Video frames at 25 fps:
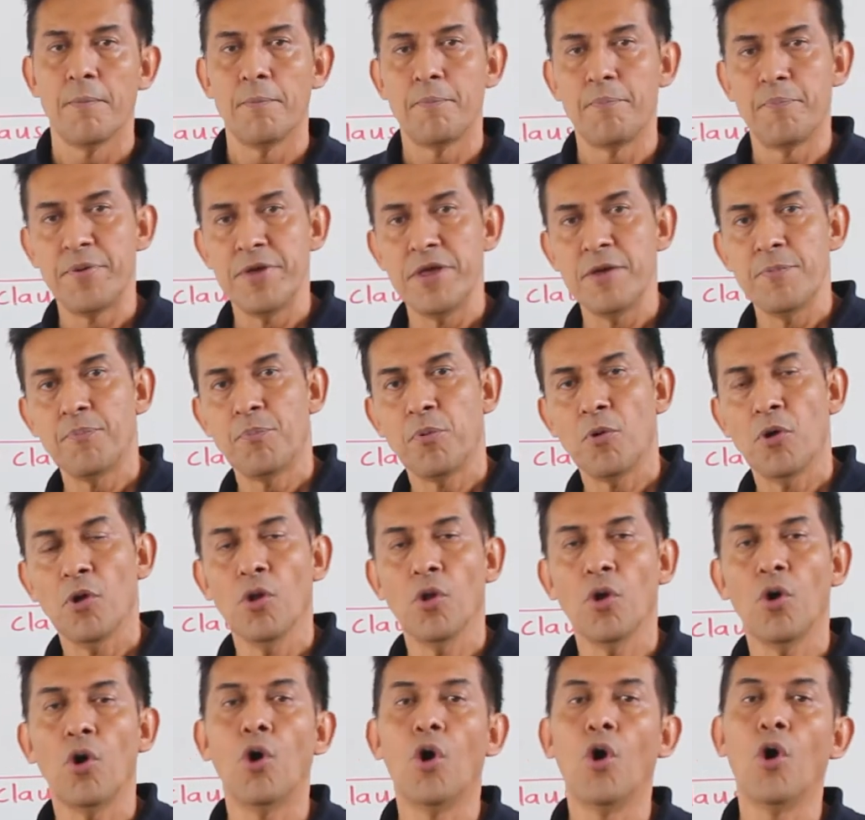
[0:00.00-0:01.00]

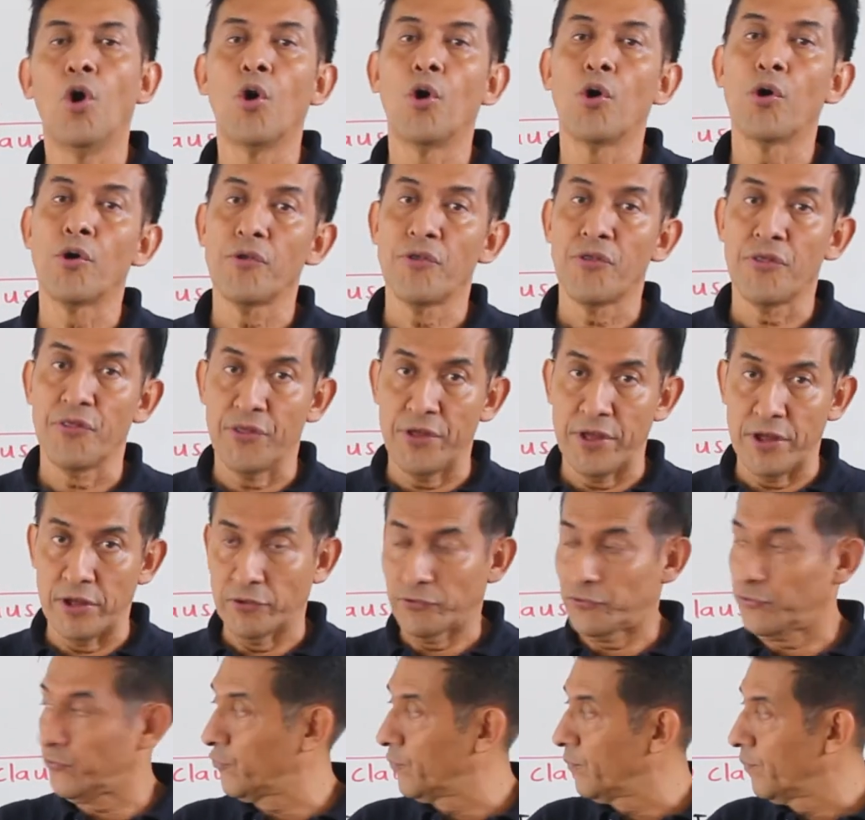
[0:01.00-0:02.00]
people or
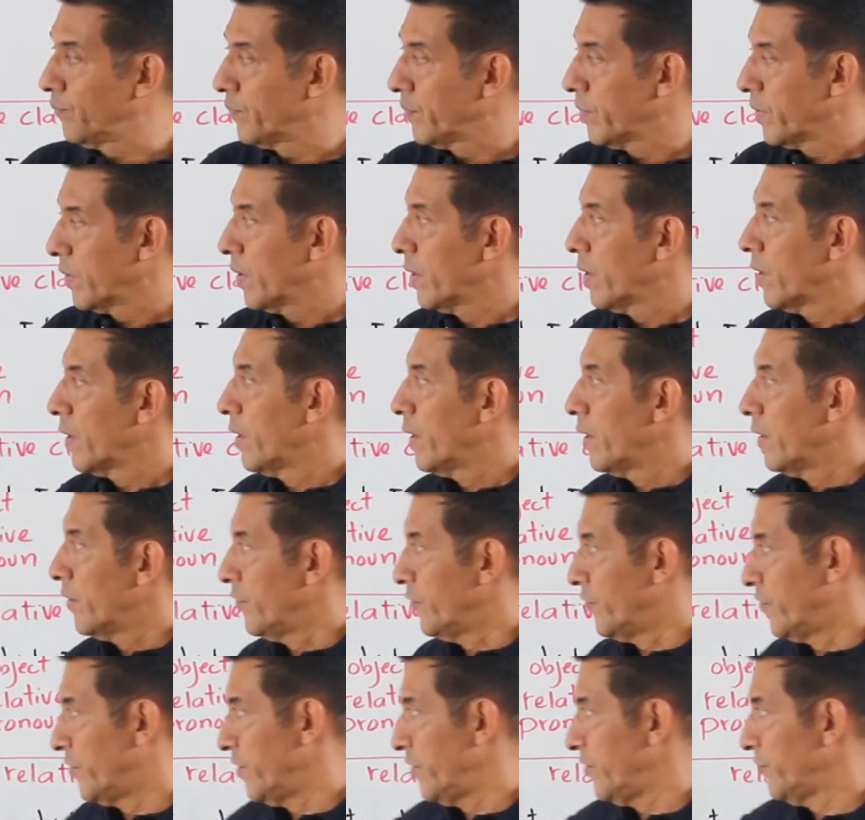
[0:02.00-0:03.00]
things.
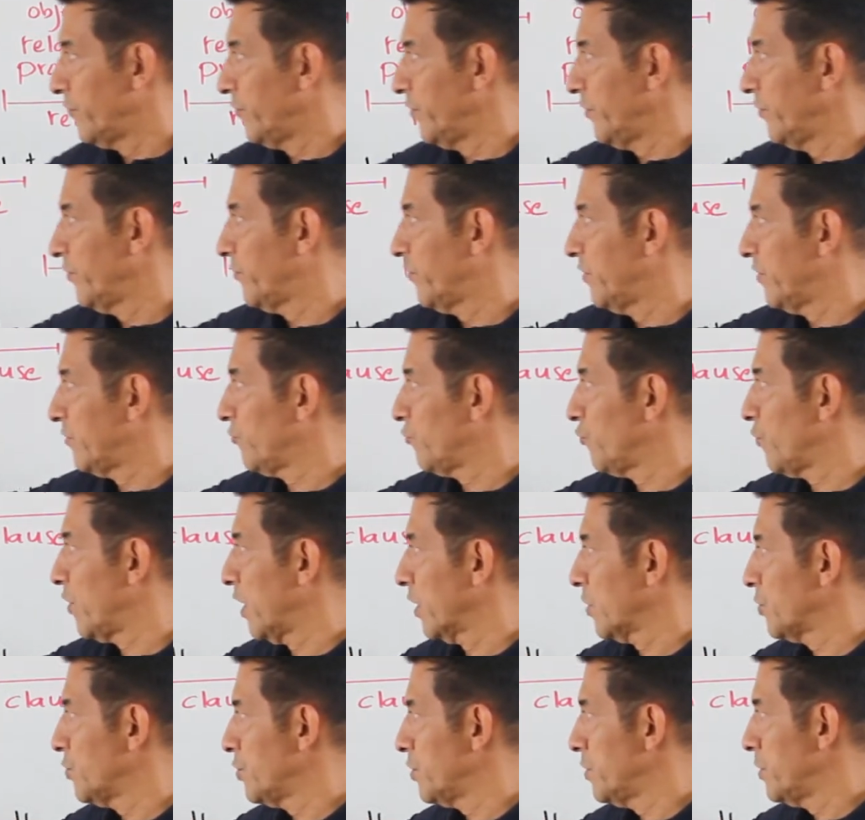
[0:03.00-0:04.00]
This is the
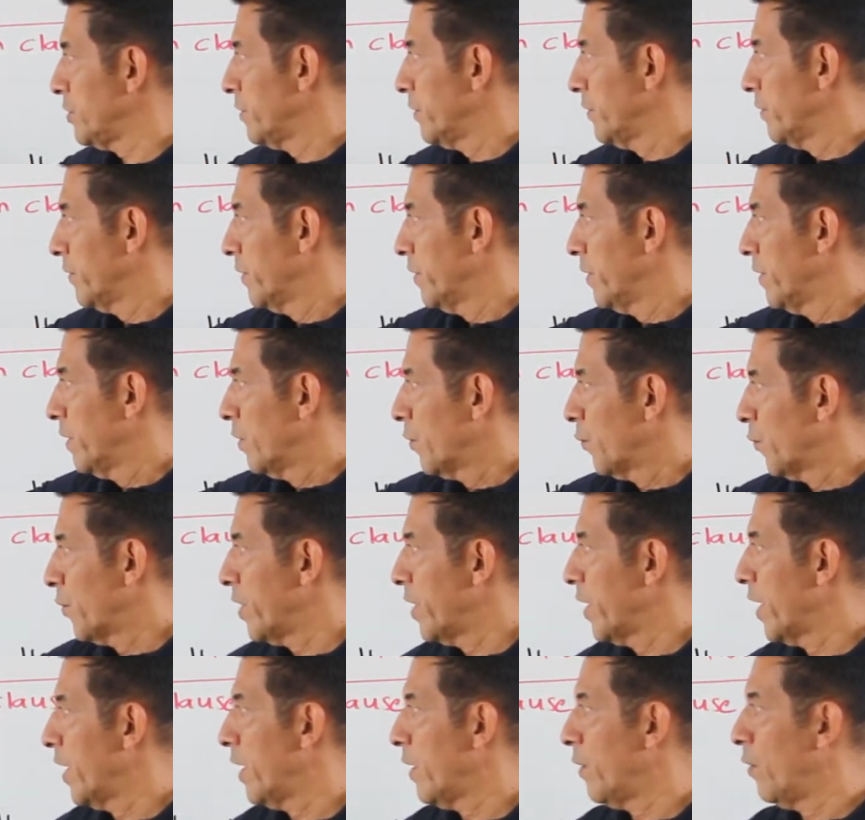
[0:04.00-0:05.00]
structure. We
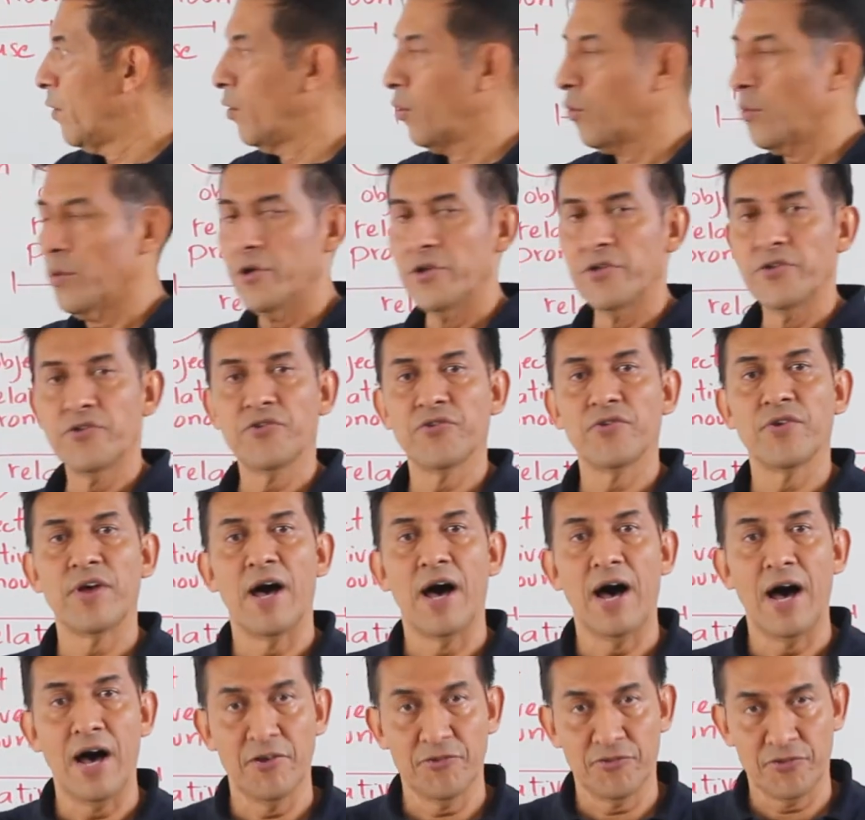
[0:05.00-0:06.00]
have always
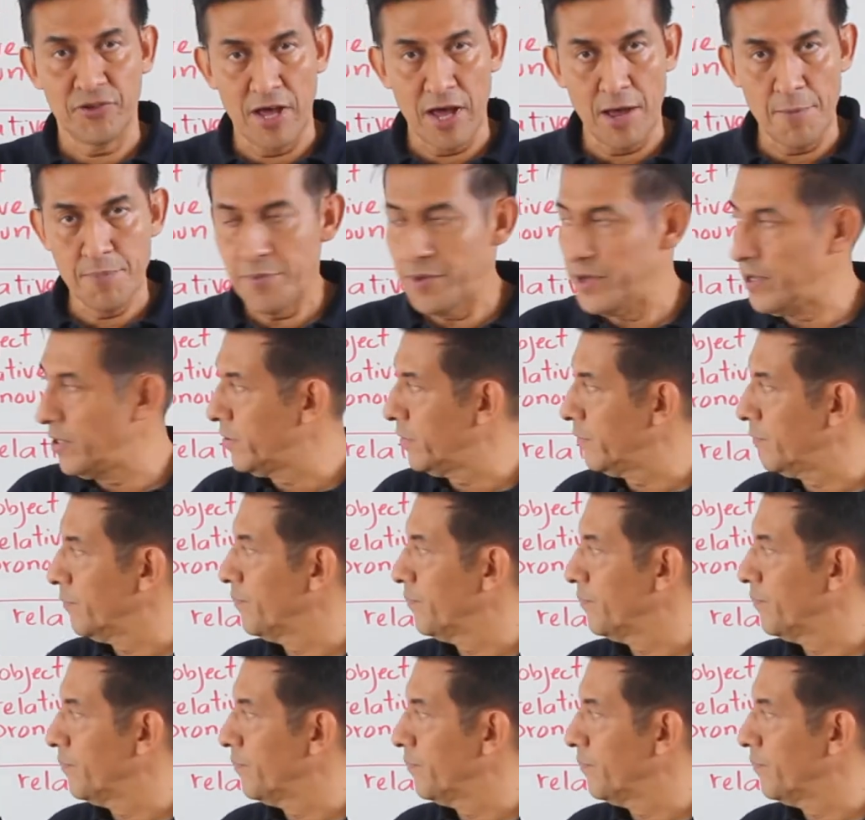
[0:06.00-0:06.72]
a subject,